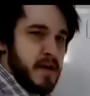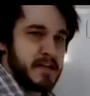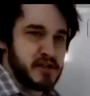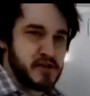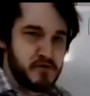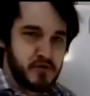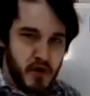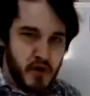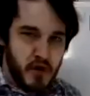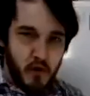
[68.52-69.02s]
is
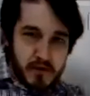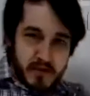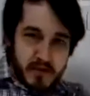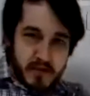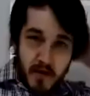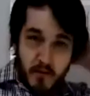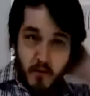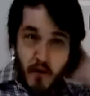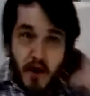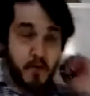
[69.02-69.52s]
you go
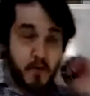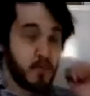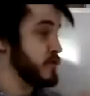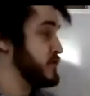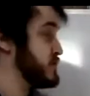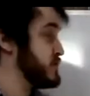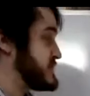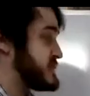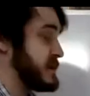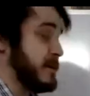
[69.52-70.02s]
somewhere where
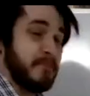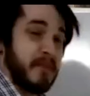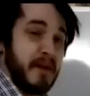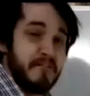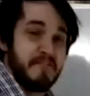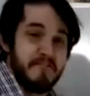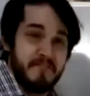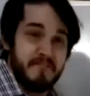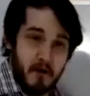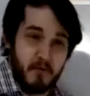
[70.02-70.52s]
there's
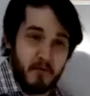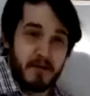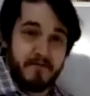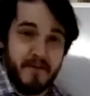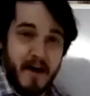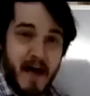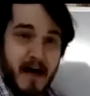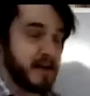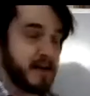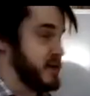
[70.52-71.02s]
something very
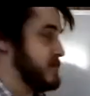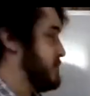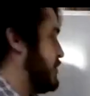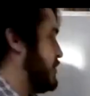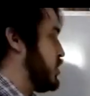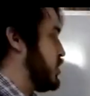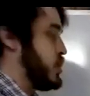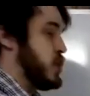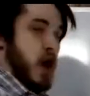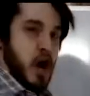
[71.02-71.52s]

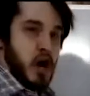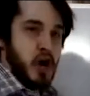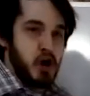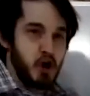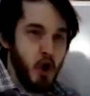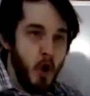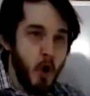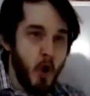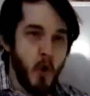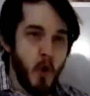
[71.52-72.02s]
valuable,
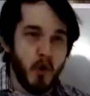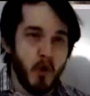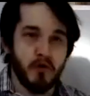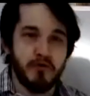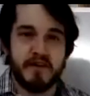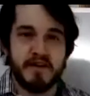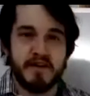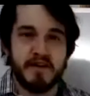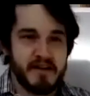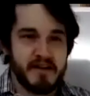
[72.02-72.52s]

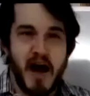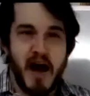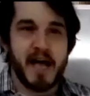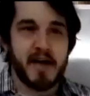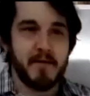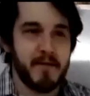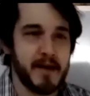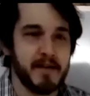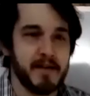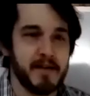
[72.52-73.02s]
gold,
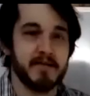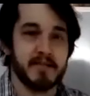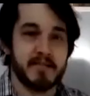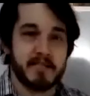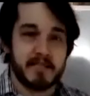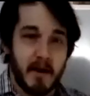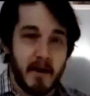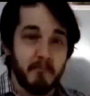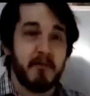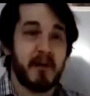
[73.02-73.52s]
diamonds,
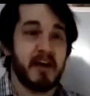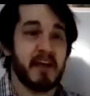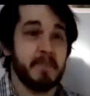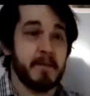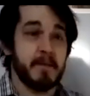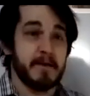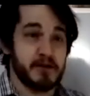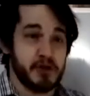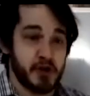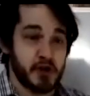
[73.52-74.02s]
something in
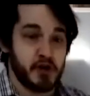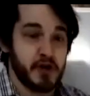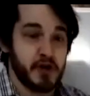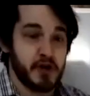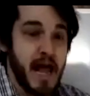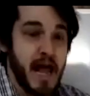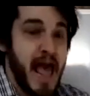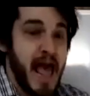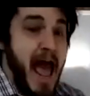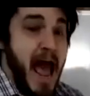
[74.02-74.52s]
the dirt.
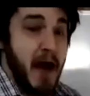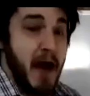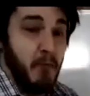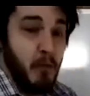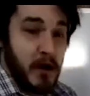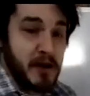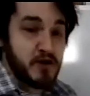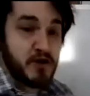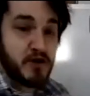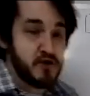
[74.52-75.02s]
And
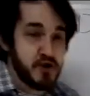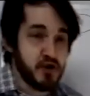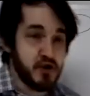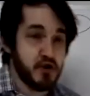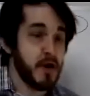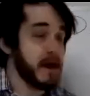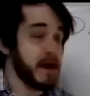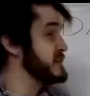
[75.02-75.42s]
what you do